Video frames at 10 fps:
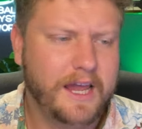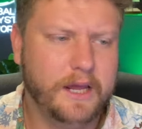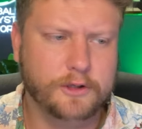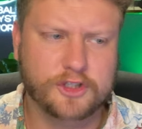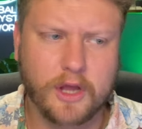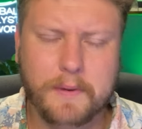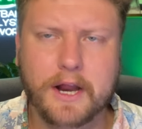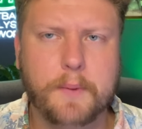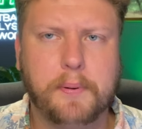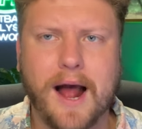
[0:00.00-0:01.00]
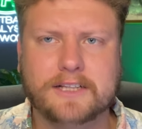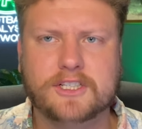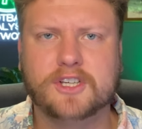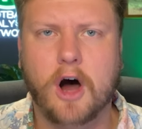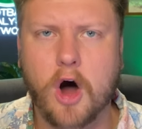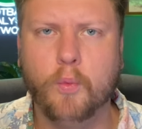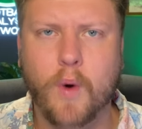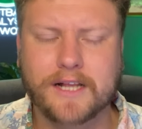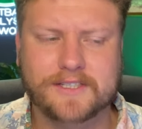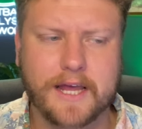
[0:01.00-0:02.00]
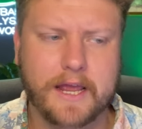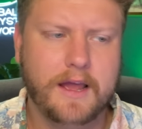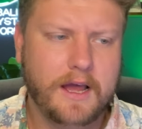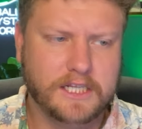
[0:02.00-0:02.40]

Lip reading: He was limited in practice on Wednesday.